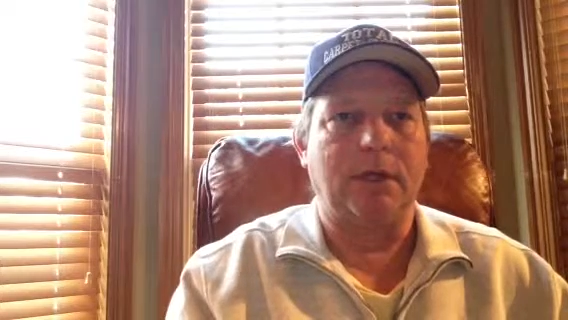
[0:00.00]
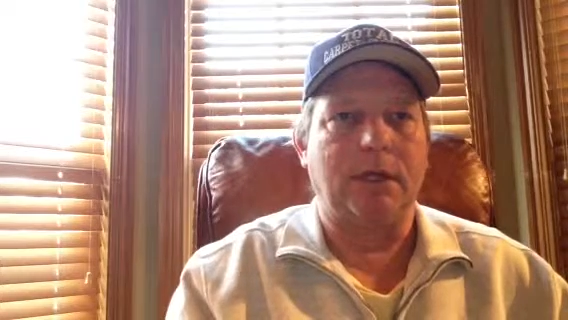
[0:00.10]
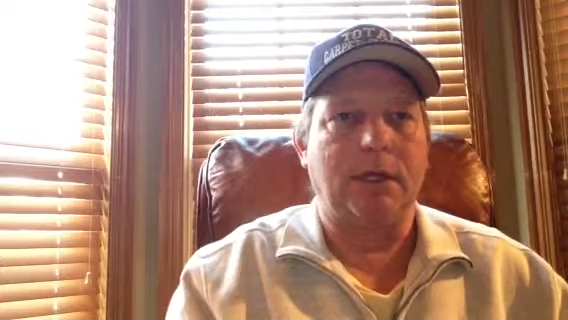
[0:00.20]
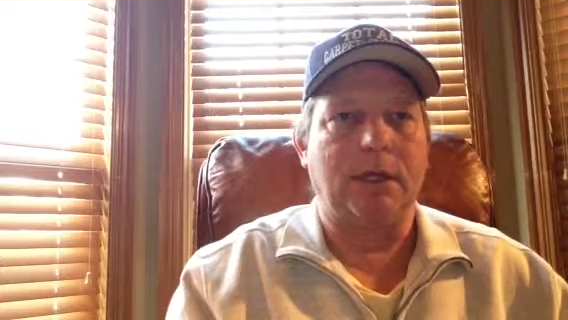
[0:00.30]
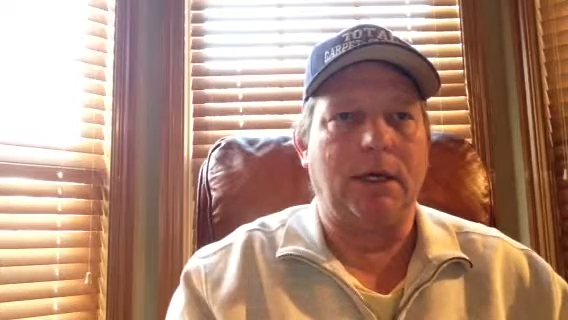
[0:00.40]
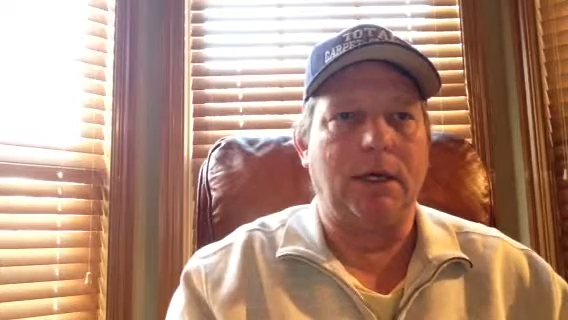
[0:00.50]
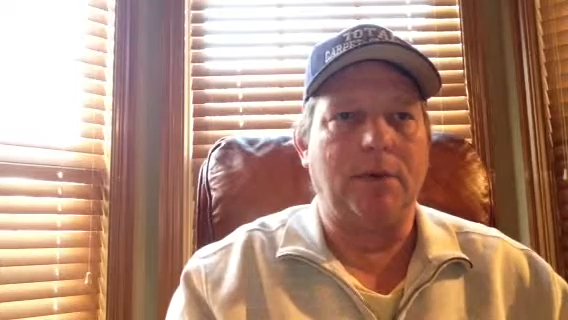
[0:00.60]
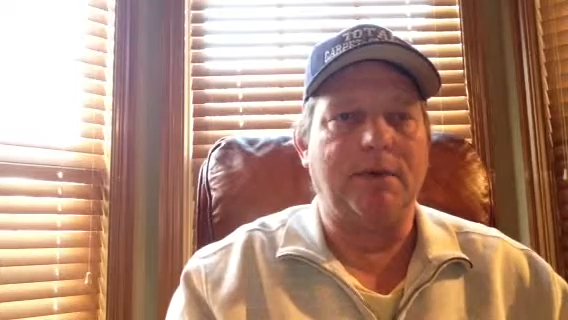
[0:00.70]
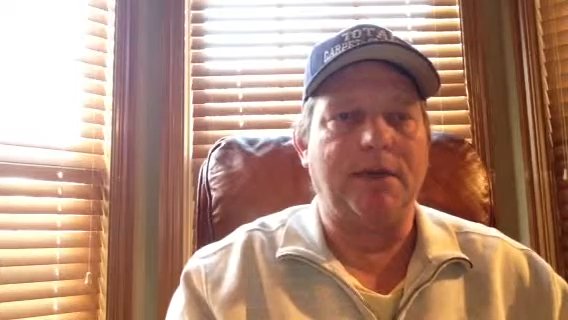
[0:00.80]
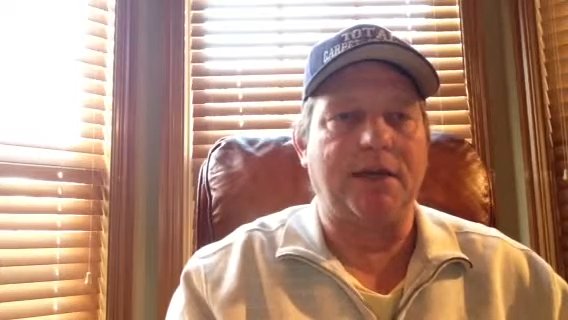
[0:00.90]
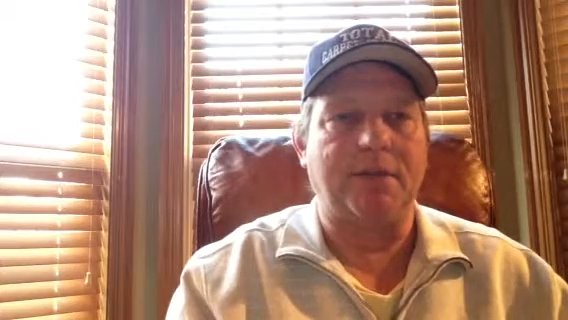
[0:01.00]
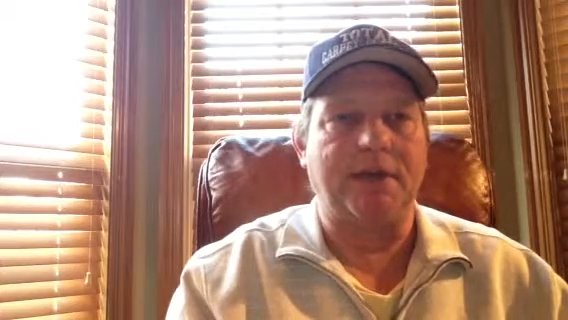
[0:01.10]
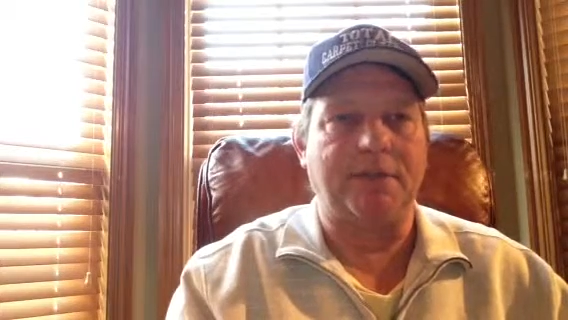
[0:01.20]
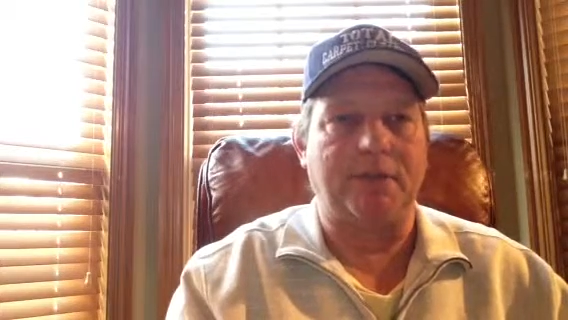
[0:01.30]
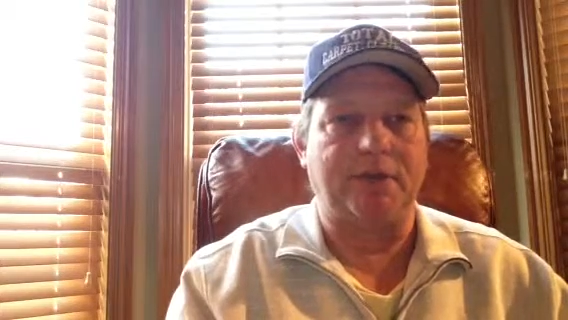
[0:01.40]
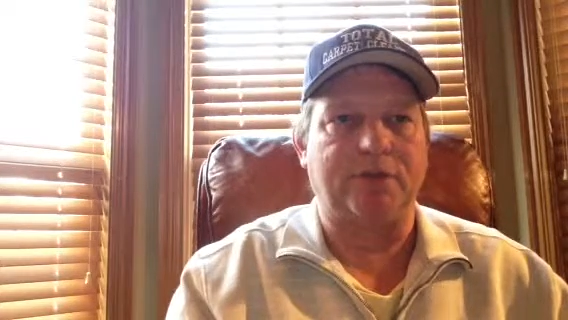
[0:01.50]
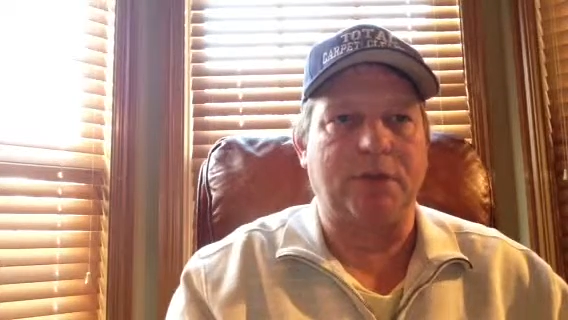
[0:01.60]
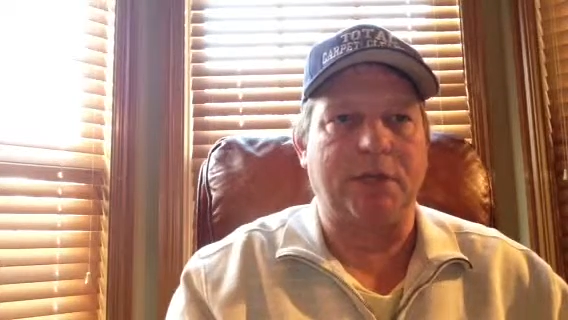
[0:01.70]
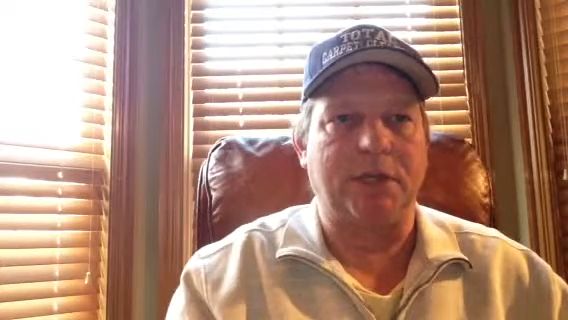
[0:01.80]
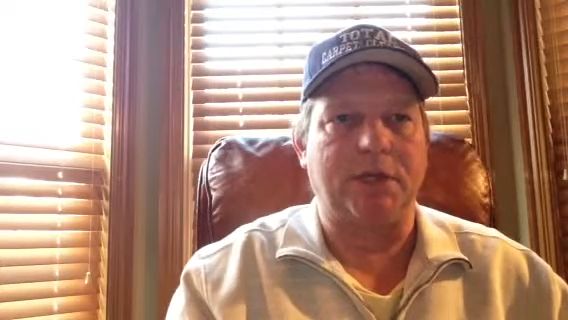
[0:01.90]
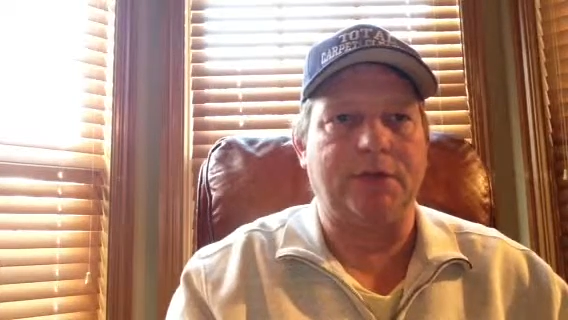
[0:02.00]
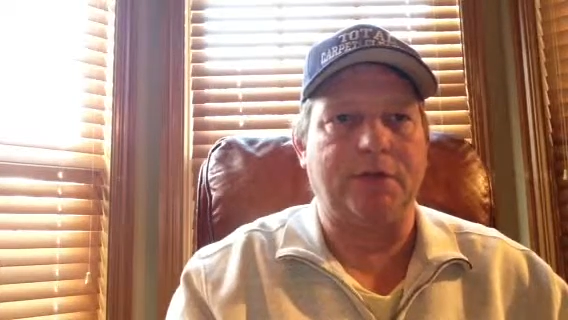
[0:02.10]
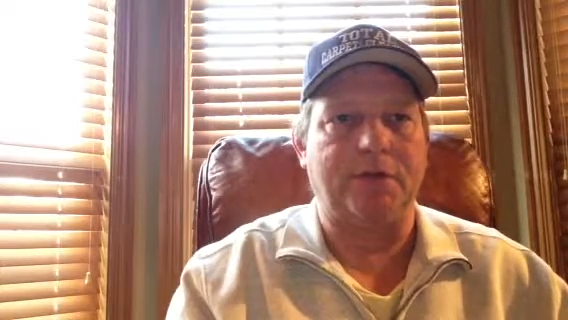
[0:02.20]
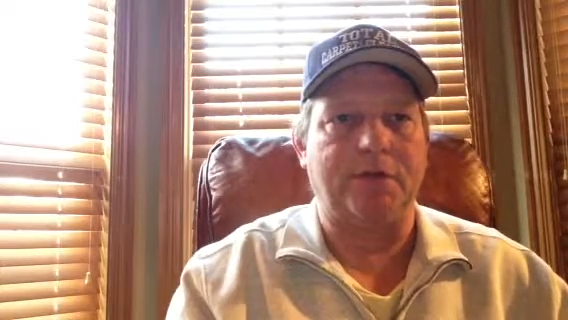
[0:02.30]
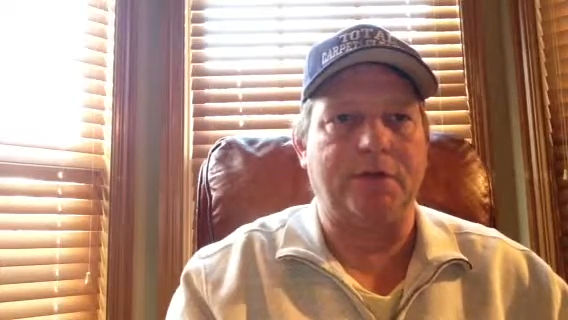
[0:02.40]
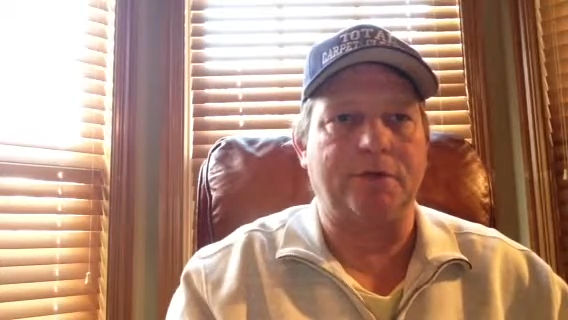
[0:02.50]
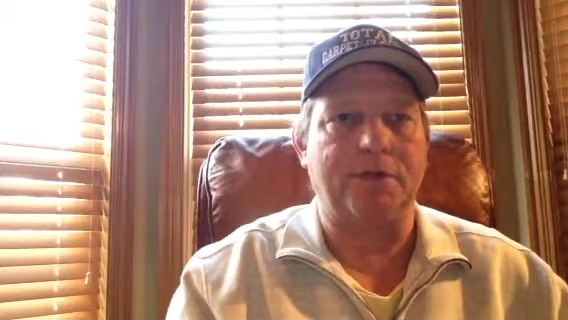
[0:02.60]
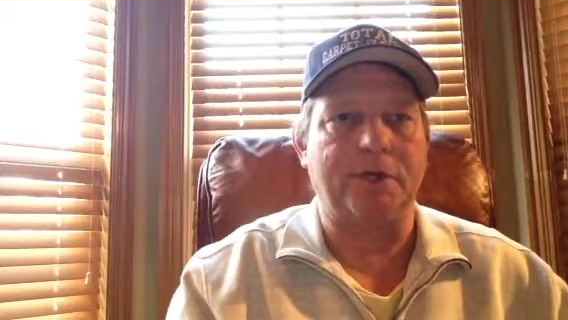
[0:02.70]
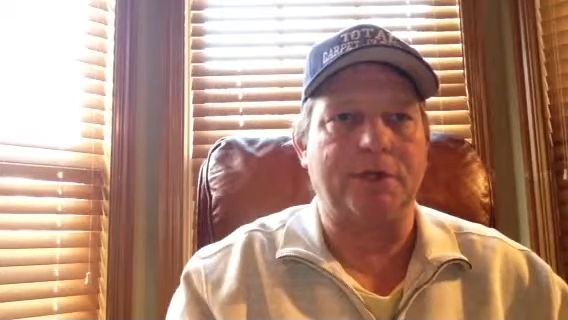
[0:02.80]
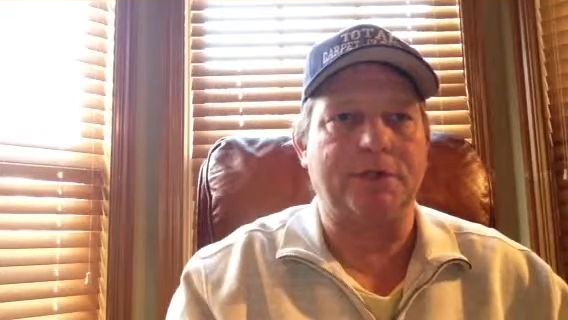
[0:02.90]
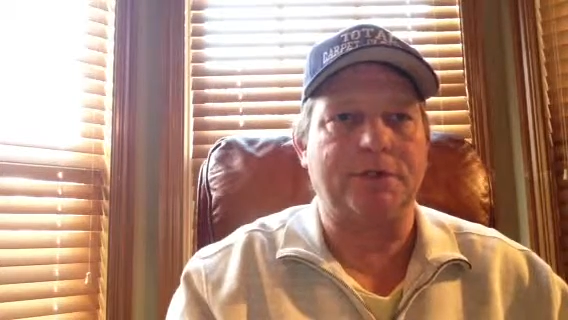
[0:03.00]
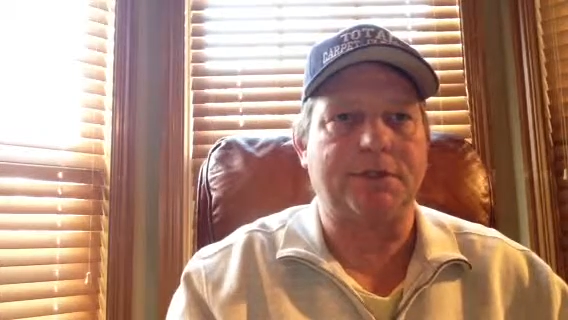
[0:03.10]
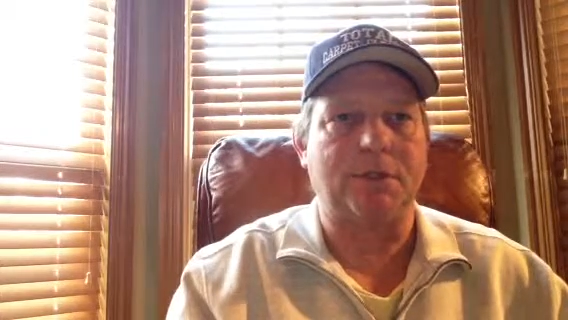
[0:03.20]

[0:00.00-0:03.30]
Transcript: Uh, we've got a great special going on till further notice.